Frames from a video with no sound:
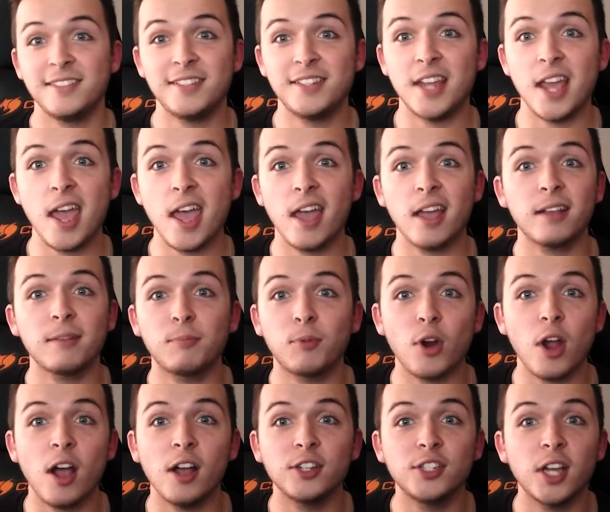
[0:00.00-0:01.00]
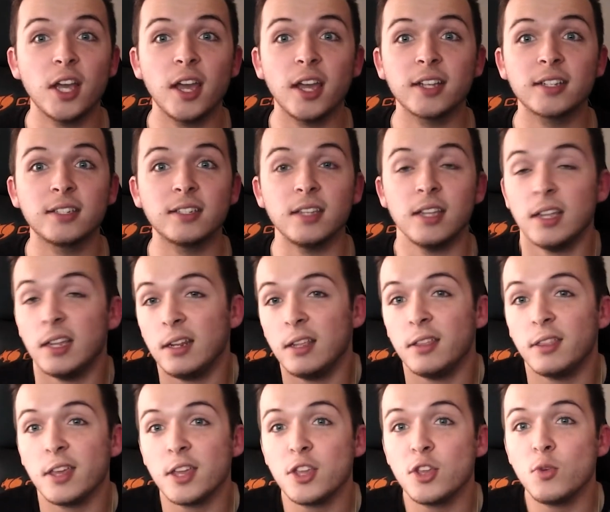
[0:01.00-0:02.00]
tech, projects,
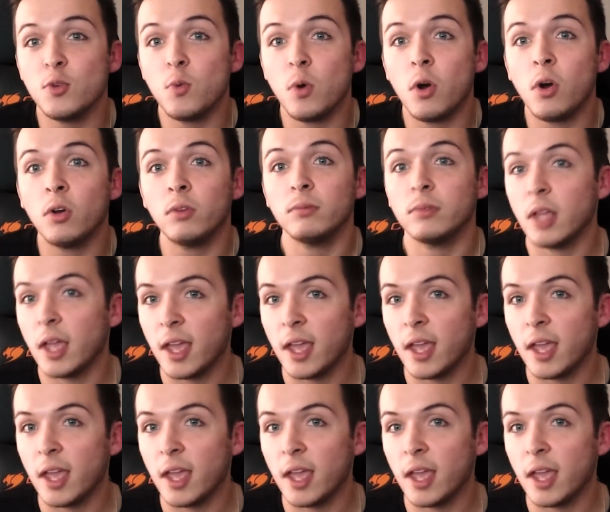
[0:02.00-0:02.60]
anything you want,